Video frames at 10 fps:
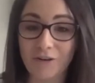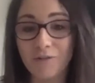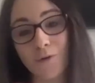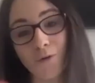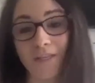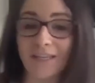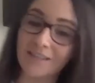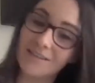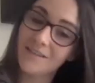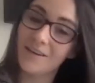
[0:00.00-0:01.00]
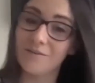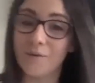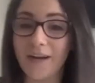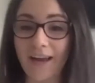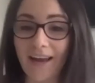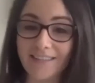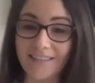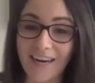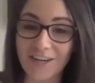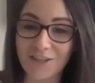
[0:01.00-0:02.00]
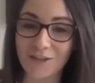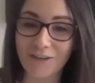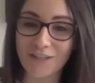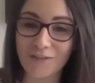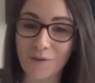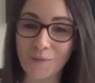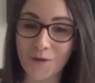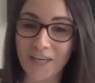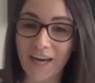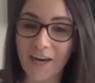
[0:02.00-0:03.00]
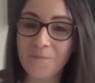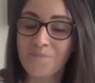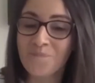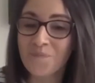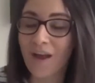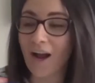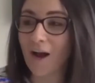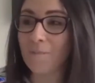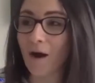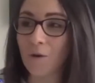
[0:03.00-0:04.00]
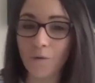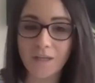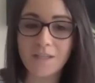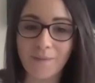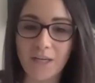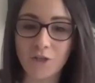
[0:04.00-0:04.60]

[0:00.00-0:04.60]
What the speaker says: of course it is, it's kind of where your head's attached to the rest of your body. I wanted to make sure